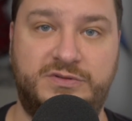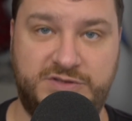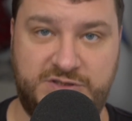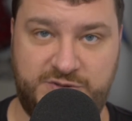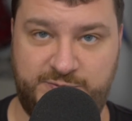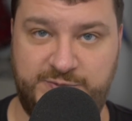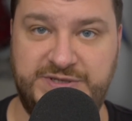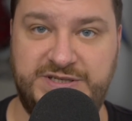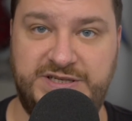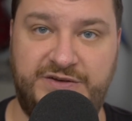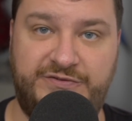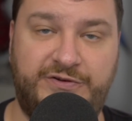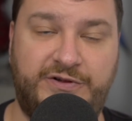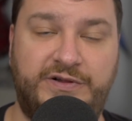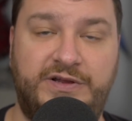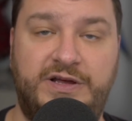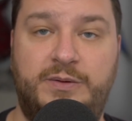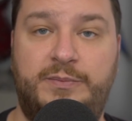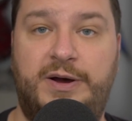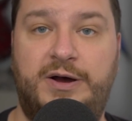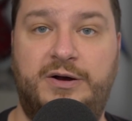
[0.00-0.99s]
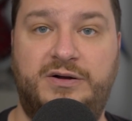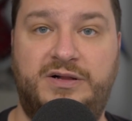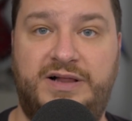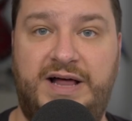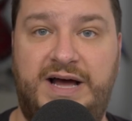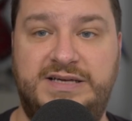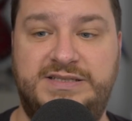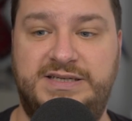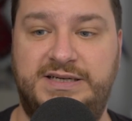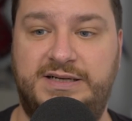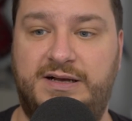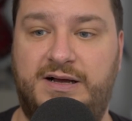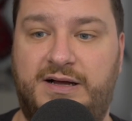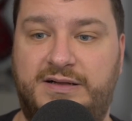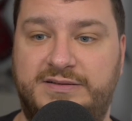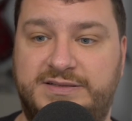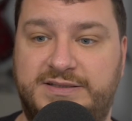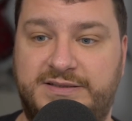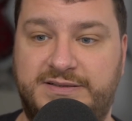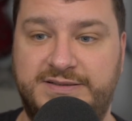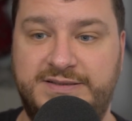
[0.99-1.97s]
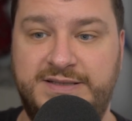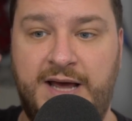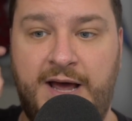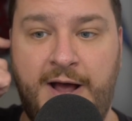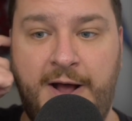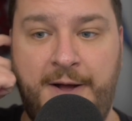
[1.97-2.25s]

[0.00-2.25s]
specifically about classic consoles,